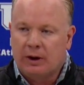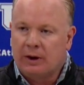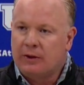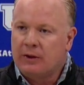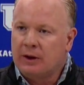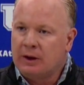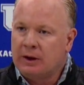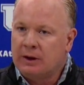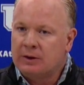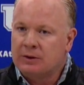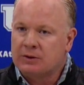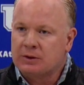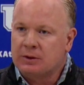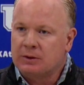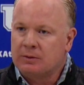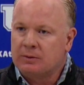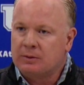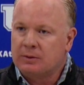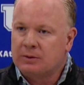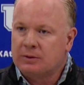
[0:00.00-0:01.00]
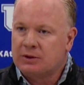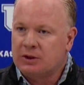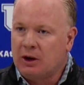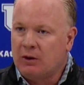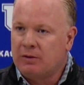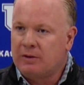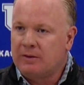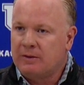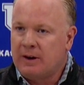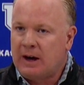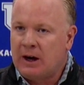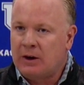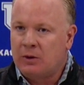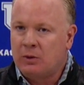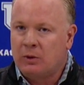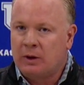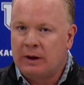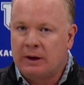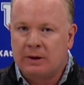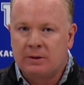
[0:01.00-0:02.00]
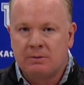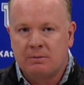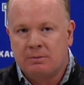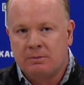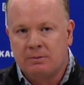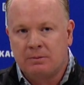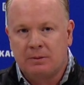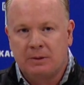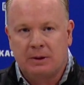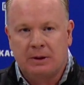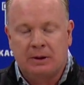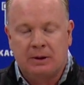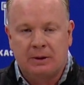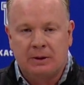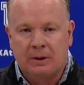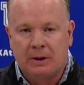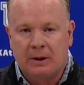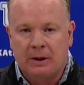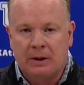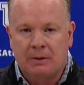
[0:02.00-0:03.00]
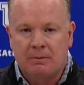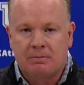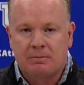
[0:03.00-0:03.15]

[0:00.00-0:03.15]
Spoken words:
look at things and self-evaluate and